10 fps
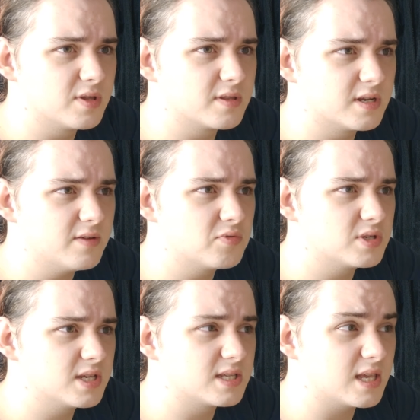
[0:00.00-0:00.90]
but the
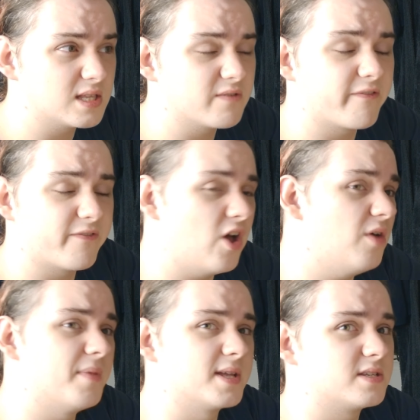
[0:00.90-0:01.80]
difference is it's
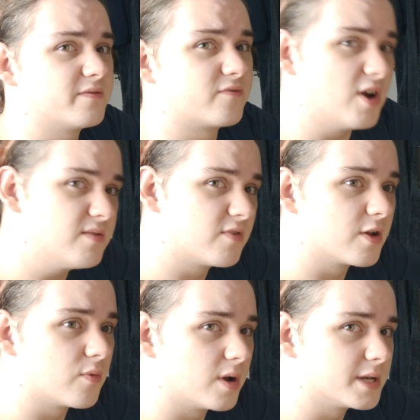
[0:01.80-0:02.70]
far better frame
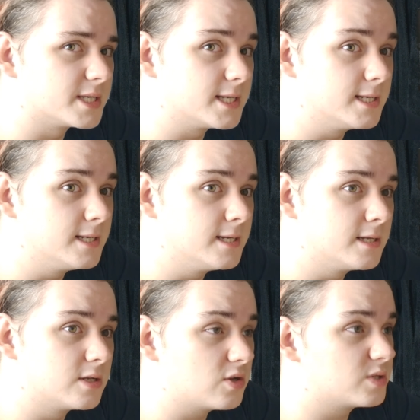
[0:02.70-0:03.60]
rate wise.
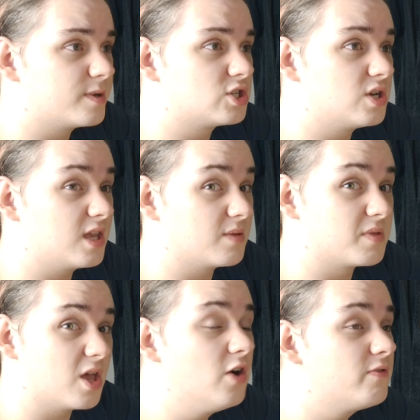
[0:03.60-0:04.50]
Not to mention it can
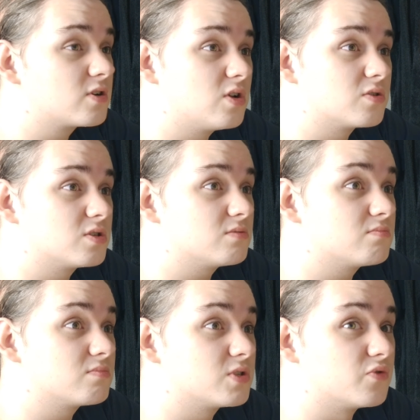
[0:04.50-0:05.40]
be overclocked
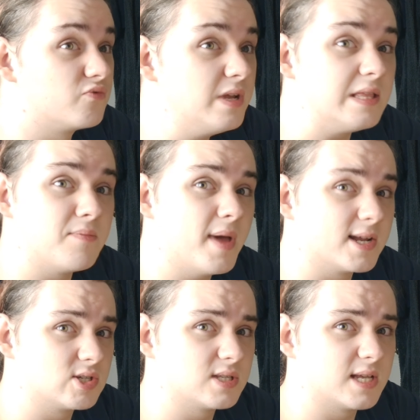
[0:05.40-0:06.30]
to really
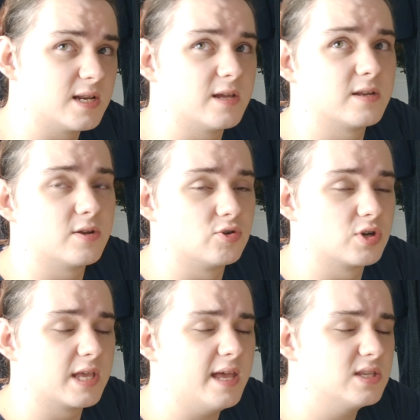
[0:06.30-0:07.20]
match the thirty-nine hundred
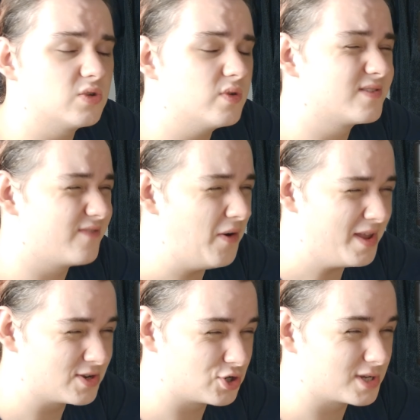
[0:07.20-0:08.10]
K, so it's
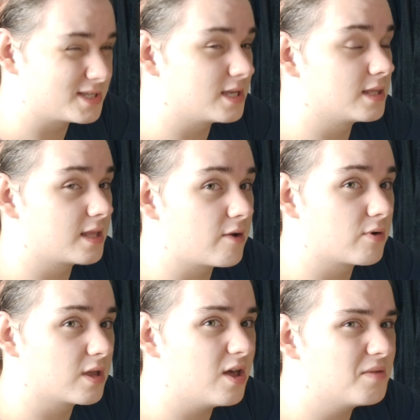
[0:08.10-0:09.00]
very interesting in that
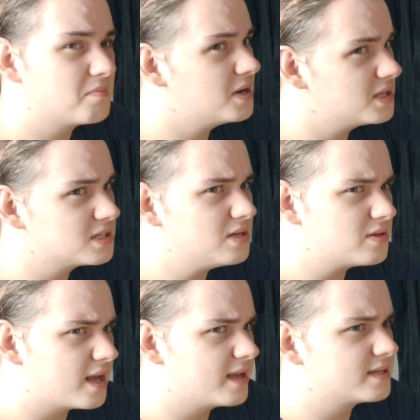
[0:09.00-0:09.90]
regard, but it
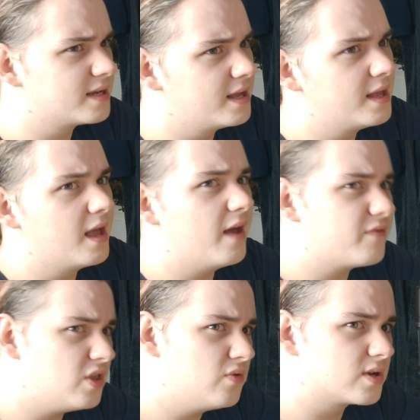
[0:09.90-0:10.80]
still has a
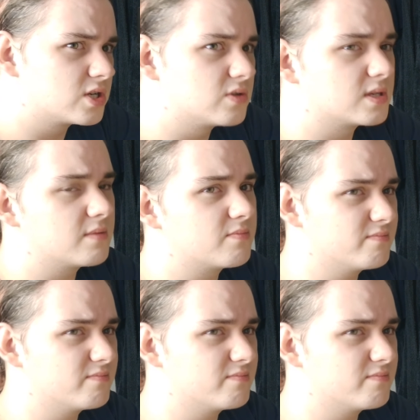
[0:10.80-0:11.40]
few issues that